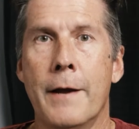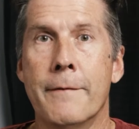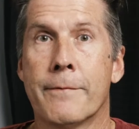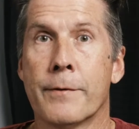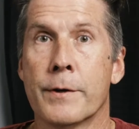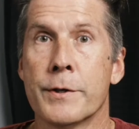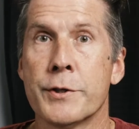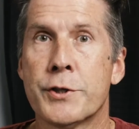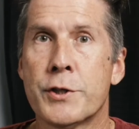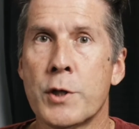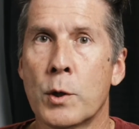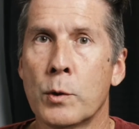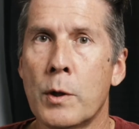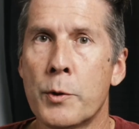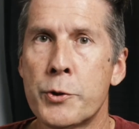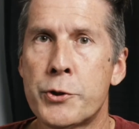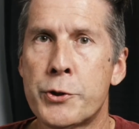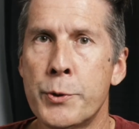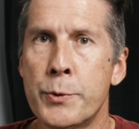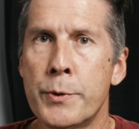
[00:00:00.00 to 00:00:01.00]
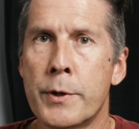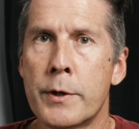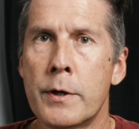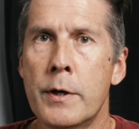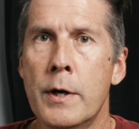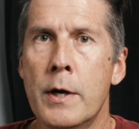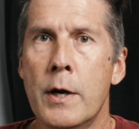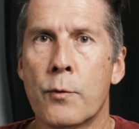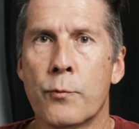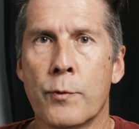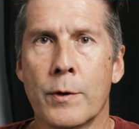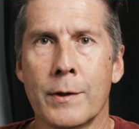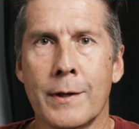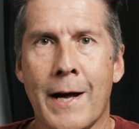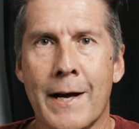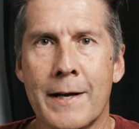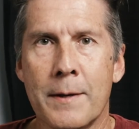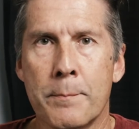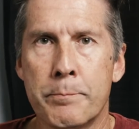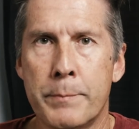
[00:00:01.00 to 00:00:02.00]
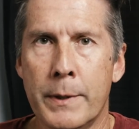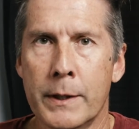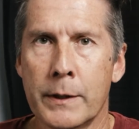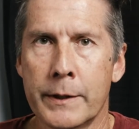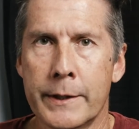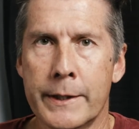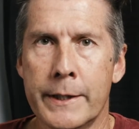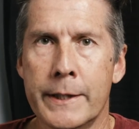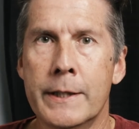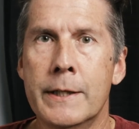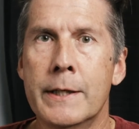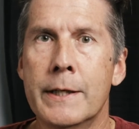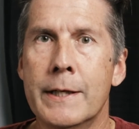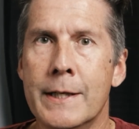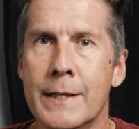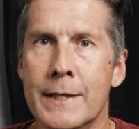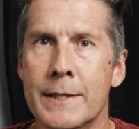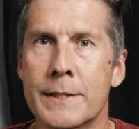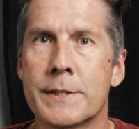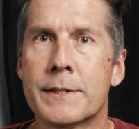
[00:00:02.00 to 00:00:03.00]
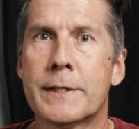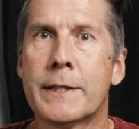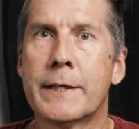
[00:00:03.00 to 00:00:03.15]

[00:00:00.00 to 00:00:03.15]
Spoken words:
And for a solo shooter, reliability is